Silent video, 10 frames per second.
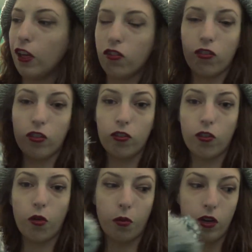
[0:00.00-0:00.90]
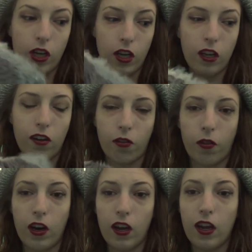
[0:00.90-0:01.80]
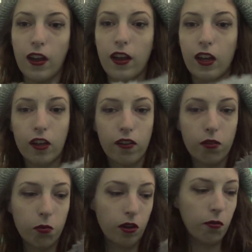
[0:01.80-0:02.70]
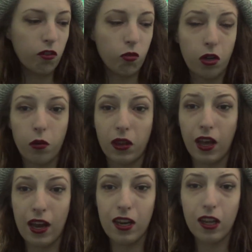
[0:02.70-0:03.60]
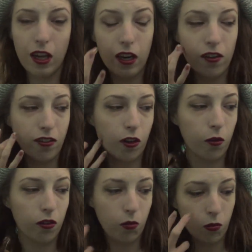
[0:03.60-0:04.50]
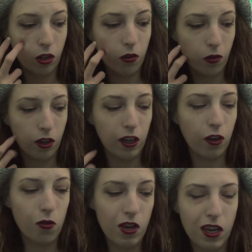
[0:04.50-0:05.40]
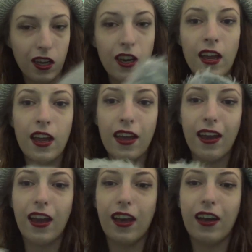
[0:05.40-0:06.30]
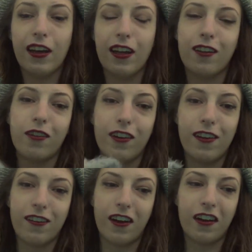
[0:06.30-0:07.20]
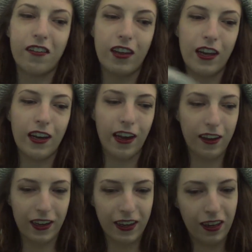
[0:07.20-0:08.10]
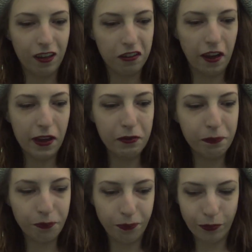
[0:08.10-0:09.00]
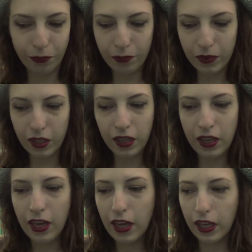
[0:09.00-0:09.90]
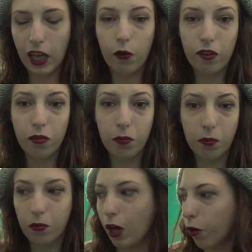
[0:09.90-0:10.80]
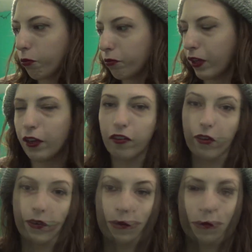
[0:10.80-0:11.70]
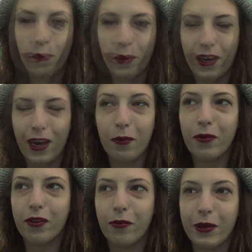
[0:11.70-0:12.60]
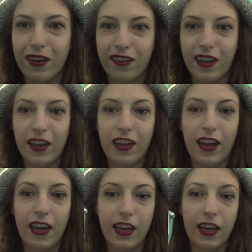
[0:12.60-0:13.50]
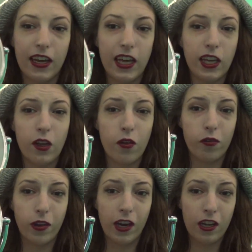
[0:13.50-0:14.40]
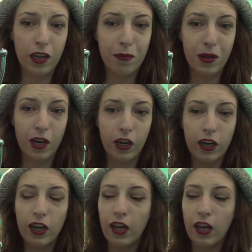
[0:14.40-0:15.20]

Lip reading: It's just so pretty and different, and this pretty much will go with anything, so it's really, really unique, and it's really soft, and I like it a lot. That was, oh, I still have more, but I'm super excited. I got a vanity mirror.